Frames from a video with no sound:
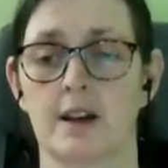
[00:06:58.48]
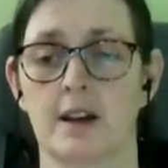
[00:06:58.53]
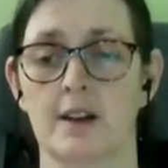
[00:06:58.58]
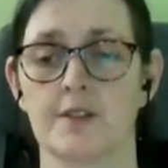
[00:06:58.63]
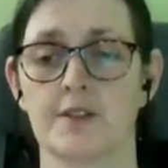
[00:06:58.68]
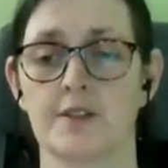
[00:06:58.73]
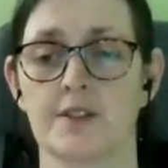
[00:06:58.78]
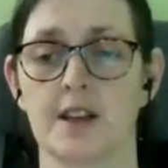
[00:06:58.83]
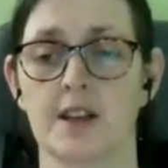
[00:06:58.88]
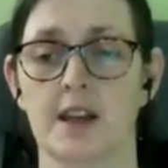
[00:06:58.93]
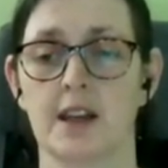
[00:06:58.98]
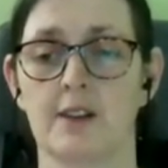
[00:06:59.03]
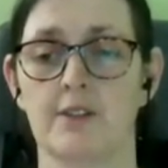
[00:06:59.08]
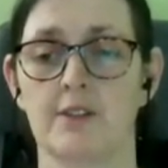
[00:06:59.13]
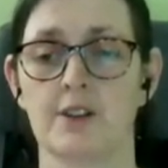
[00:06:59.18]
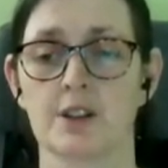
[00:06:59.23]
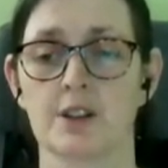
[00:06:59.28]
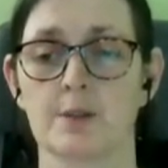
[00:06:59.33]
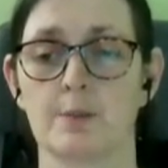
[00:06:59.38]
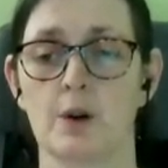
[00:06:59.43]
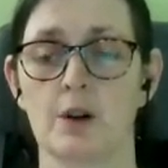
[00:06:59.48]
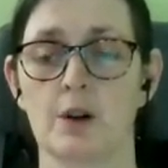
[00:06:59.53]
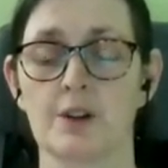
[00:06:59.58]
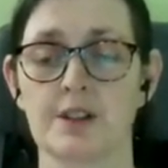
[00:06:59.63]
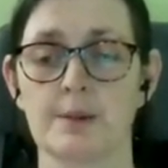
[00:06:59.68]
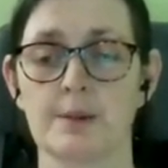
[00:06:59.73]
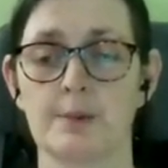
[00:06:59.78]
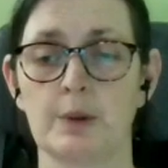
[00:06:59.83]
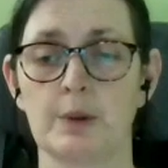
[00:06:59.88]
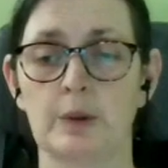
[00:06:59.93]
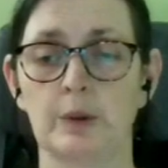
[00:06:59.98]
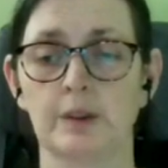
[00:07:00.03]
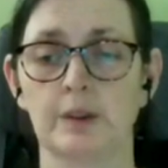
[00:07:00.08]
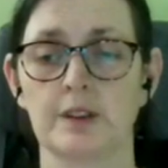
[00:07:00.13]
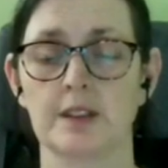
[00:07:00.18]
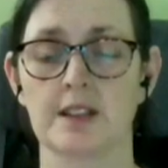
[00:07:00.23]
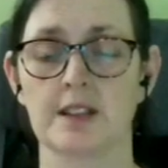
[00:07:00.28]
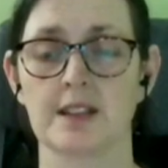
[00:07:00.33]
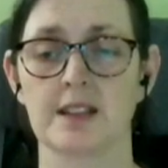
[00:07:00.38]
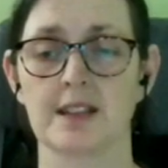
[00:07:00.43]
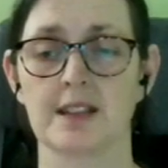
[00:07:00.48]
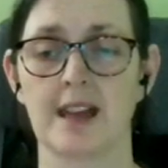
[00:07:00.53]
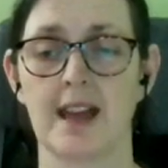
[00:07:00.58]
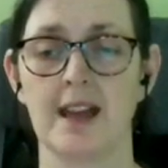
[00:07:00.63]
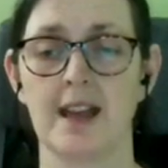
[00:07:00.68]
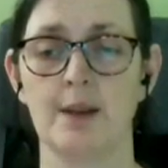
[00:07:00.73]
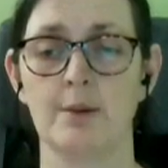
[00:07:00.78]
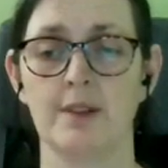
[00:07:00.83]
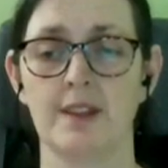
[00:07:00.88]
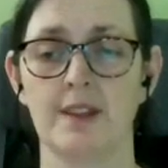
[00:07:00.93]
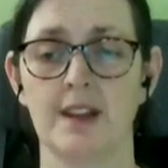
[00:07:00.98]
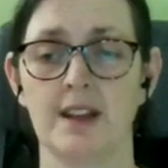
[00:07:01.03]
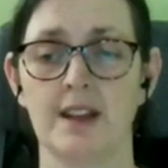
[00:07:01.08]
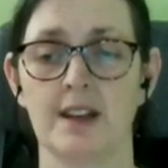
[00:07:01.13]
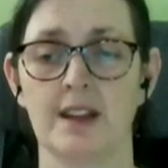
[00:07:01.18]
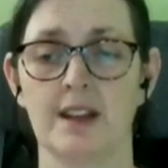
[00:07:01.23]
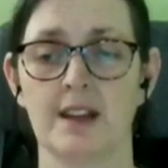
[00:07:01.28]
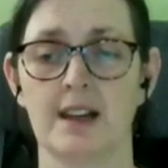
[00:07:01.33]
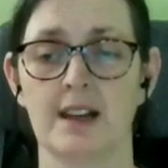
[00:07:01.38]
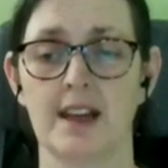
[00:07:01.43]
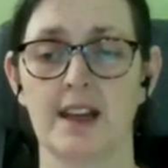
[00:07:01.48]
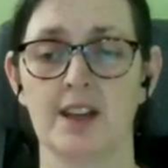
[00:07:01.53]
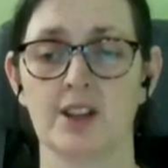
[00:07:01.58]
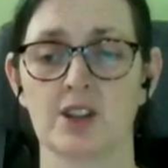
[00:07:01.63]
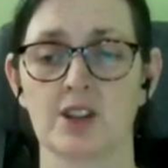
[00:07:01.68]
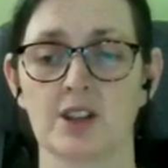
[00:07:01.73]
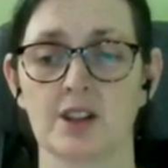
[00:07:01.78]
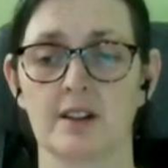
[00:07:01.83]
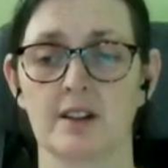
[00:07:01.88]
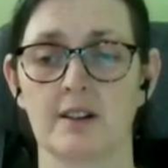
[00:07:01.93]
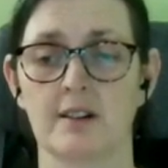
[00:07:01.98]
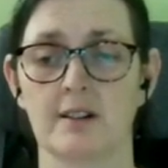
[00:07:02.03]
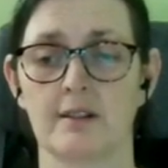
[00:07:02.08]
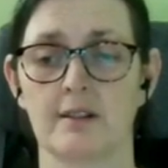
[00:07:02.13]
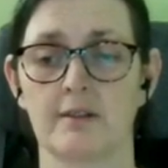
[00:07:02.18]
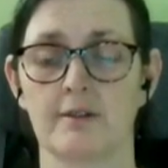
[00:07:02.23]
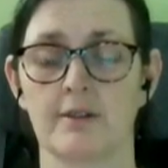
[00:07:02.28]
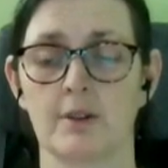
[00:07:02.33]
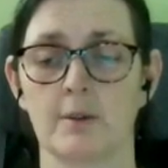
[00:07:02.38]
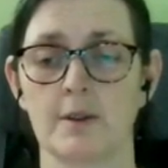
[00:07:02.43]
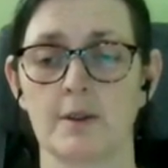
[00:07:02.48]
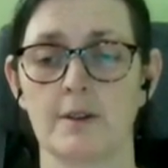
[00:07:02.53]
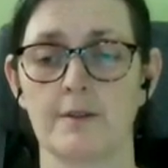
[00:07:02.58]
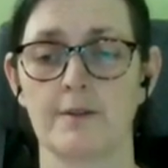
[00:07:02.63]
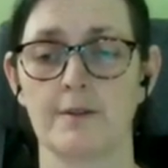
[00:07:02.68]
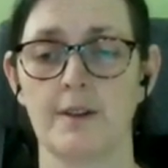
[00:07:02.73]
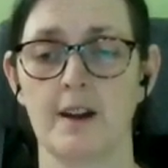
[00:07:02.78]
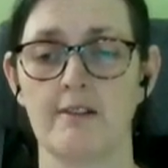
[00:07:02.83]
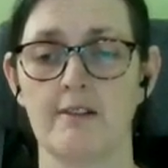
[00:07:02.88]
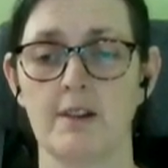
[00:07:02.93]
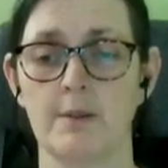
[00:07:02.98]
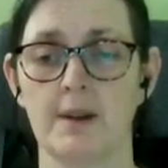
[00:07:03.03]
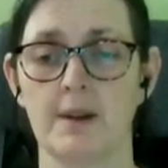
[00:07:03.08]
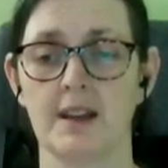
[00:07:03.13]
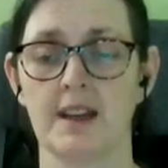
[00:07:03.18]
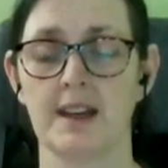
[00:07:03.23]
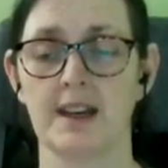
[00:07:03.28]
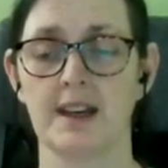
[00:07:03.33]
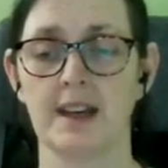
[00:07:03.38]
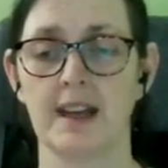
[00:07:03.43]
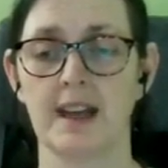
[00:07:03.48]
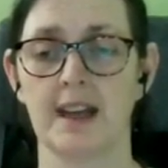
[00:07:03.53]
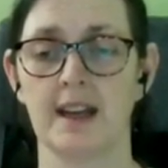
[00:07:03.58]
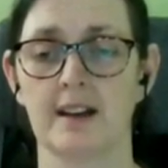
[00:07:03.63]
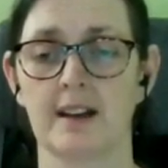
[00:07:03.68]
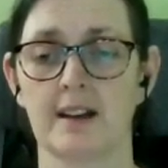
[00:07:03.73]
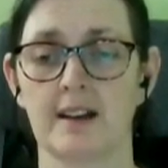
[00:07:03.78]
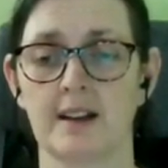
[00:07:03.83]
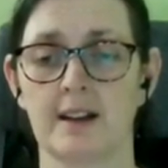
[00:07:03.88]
and seeing if it's possible to stay with the inhalation from the very beginning